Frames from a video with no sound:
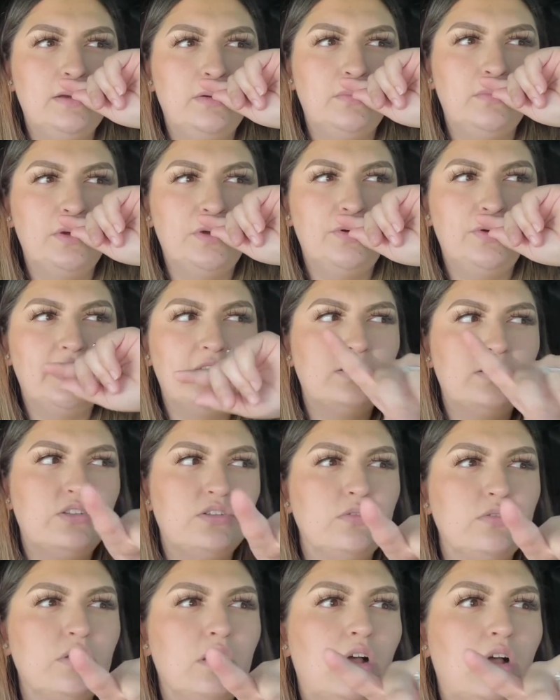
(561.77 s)
we waited
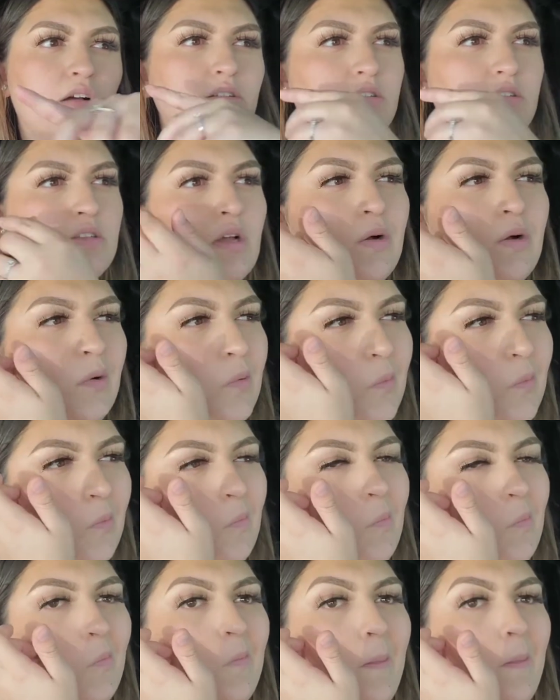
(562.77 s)
too long, so
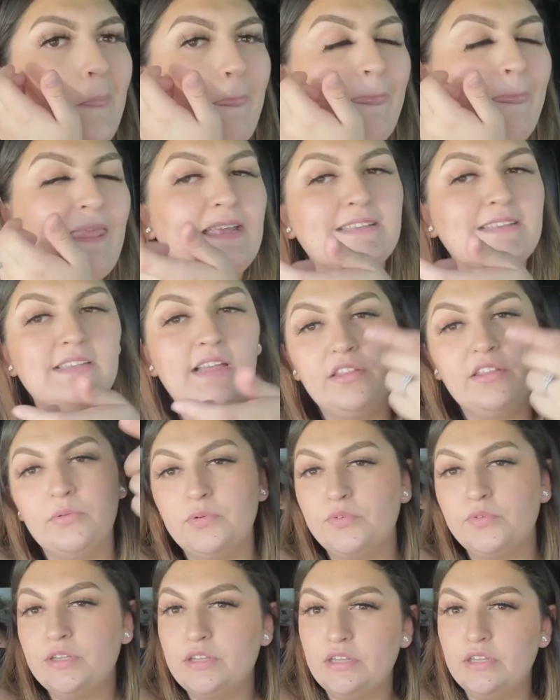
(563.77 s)
it's not in the
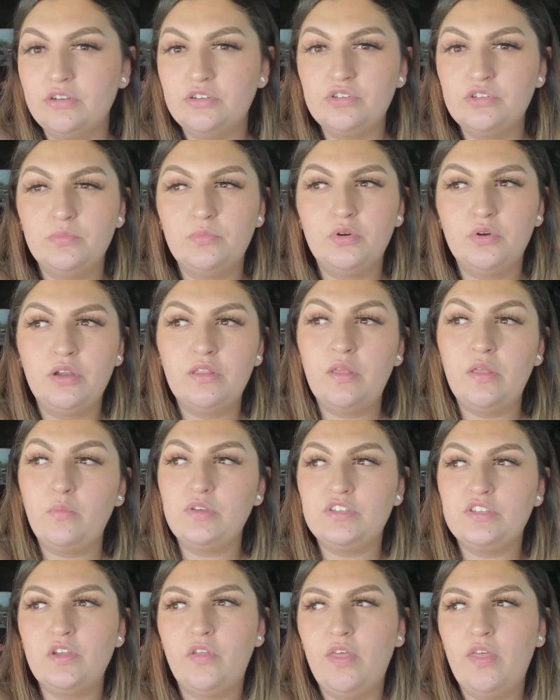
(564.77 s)
movie theaters no more. And then
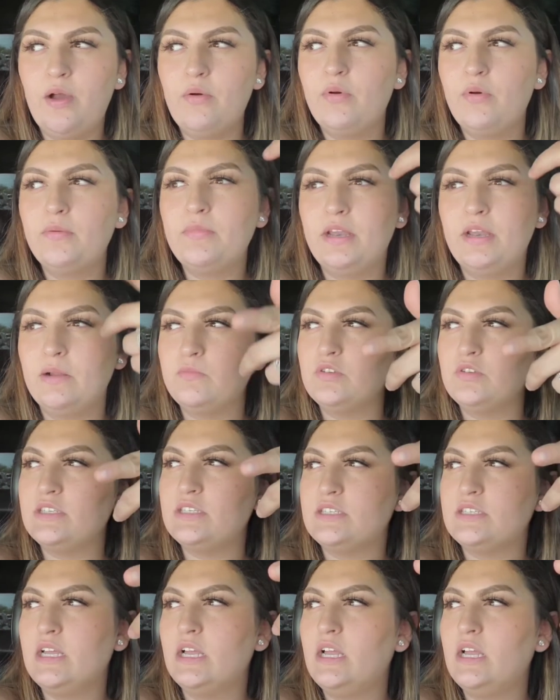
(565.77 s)
we saw that one, Miramos
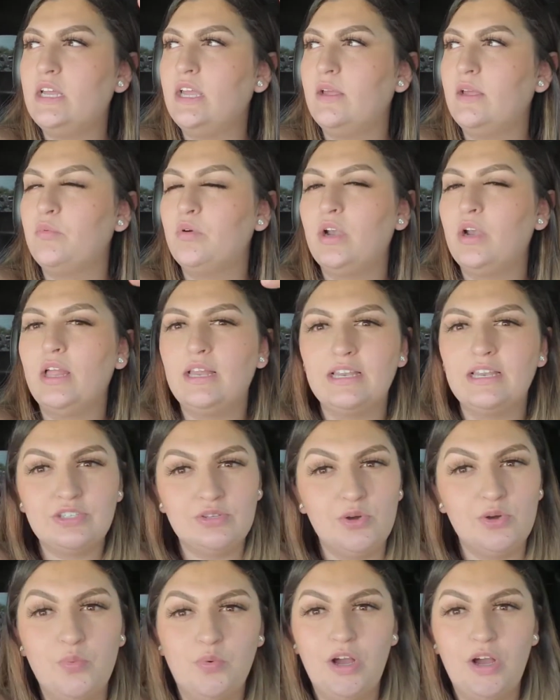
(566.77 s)
Esa, and we're like, let's
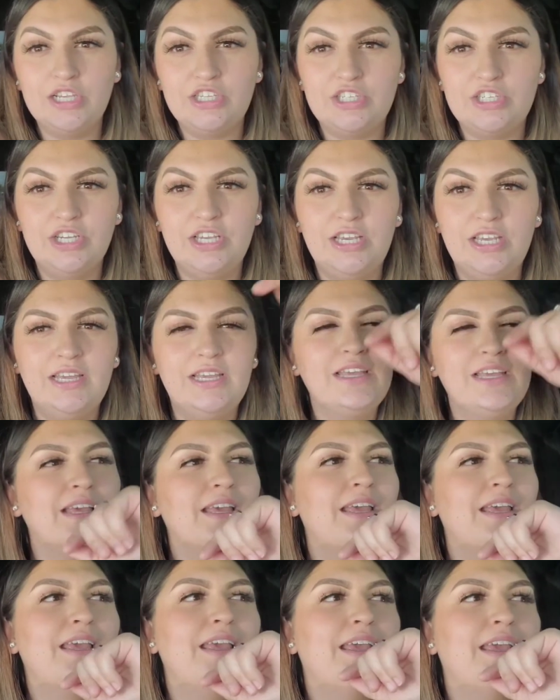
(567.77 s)
go watch it.
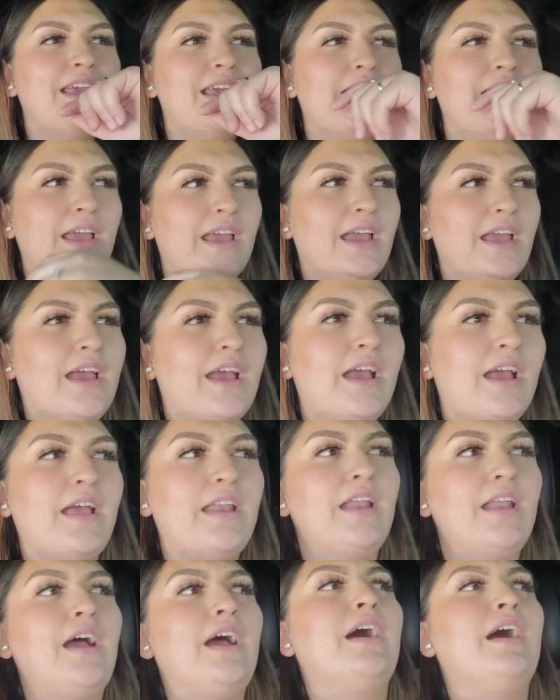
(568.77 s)

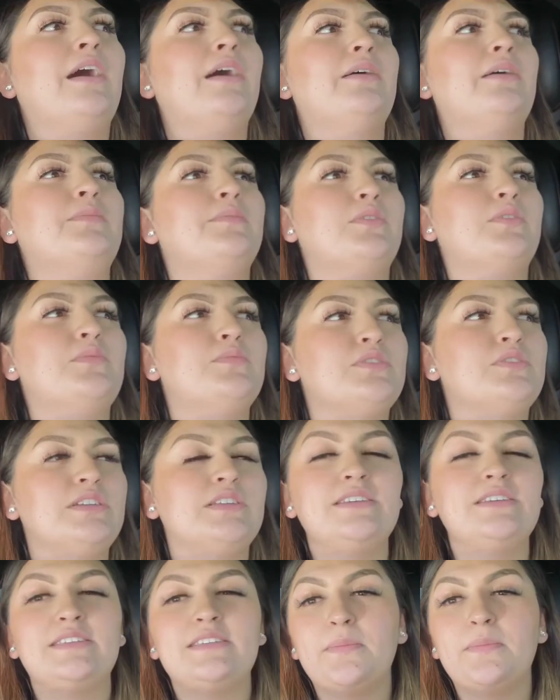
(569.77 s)
And como
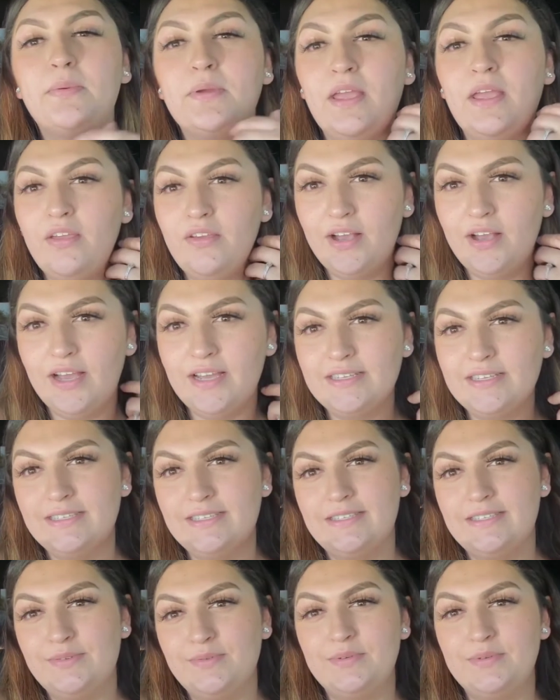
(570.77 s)
se dice, but yeah, you
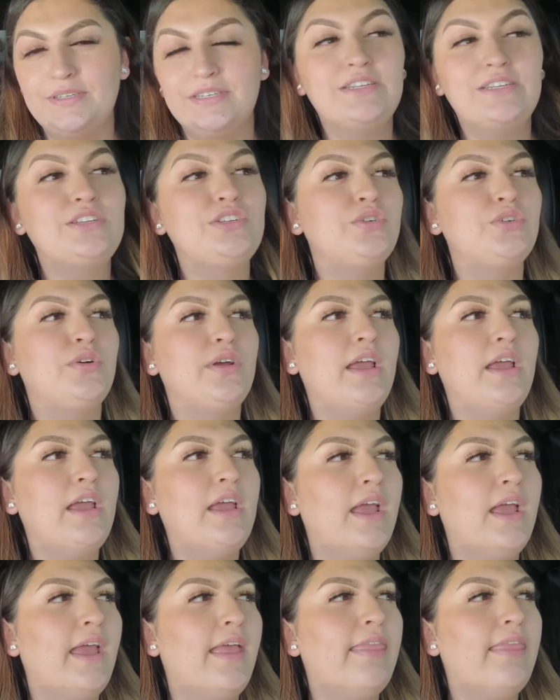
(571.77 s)
guys, we did enjoy
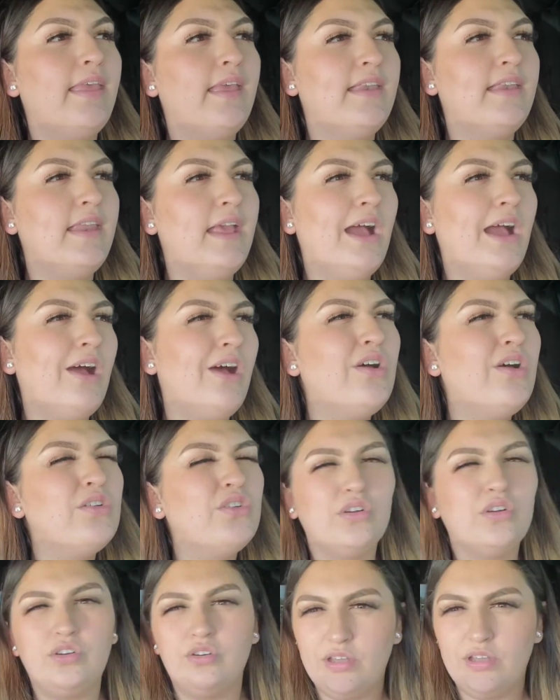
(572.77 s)
it. And then now
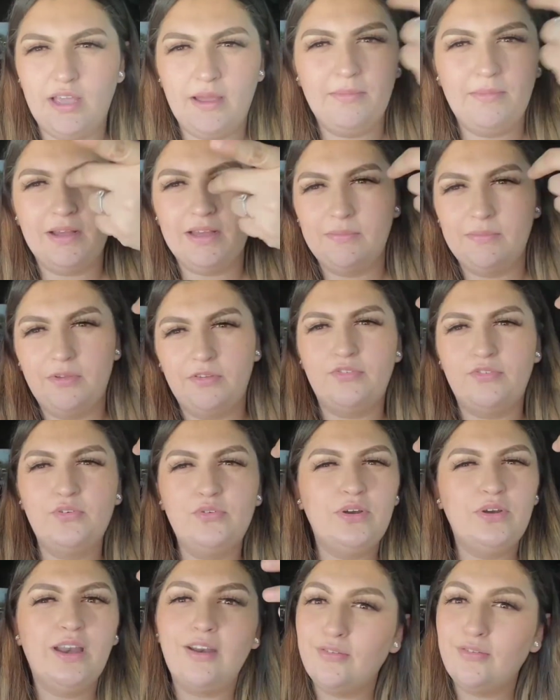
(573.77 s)
yo creo que I'm not gonna make
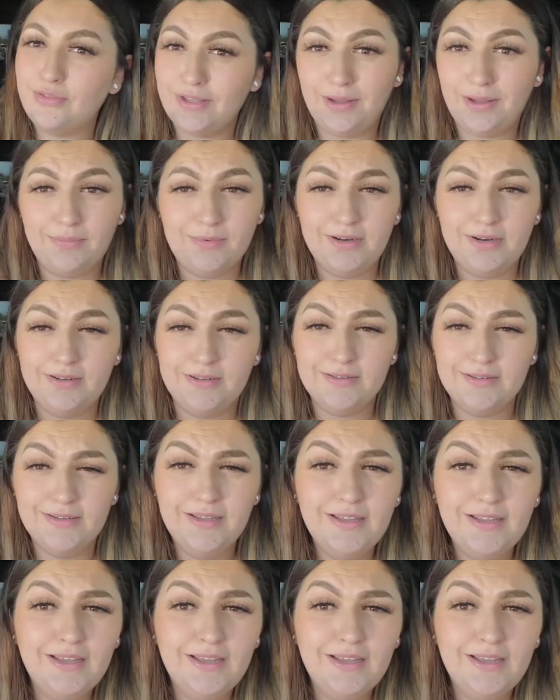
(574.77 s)
food. I don't think I'm gonna